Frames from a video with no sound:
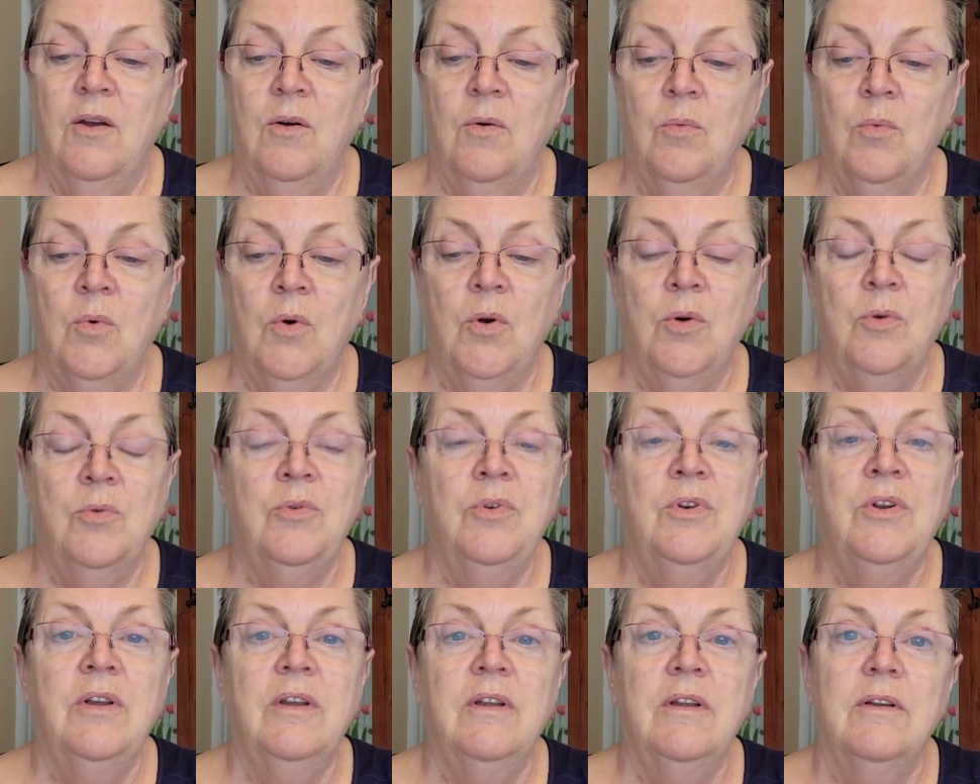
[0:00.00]

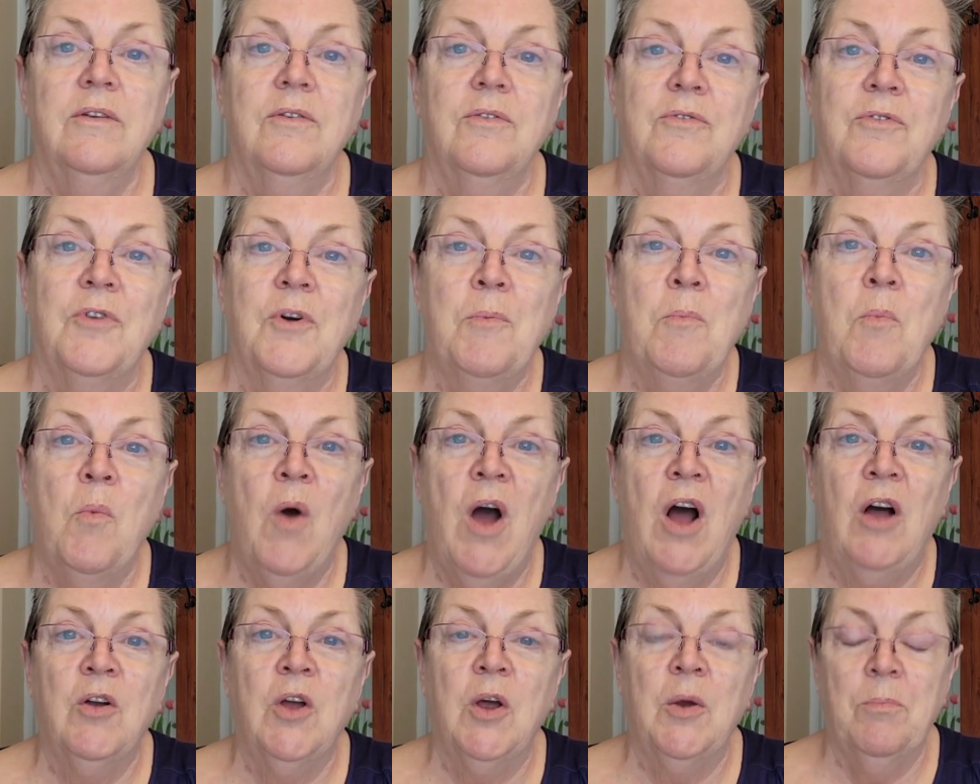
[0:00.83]
wound from
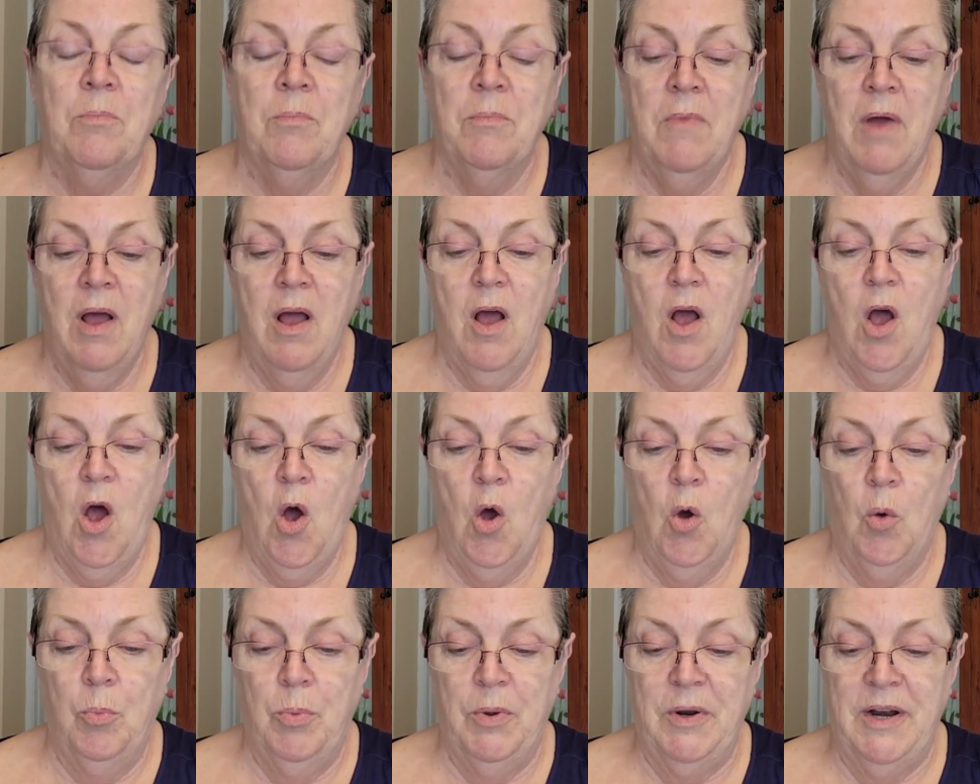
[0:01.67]
welcome
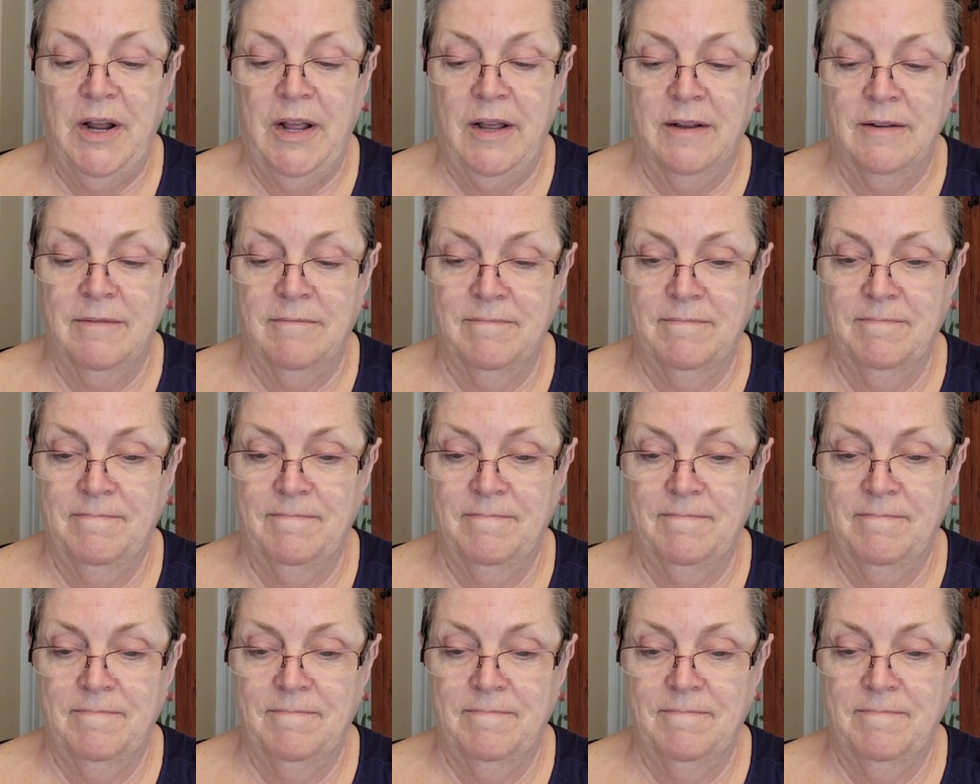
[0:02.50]
opening.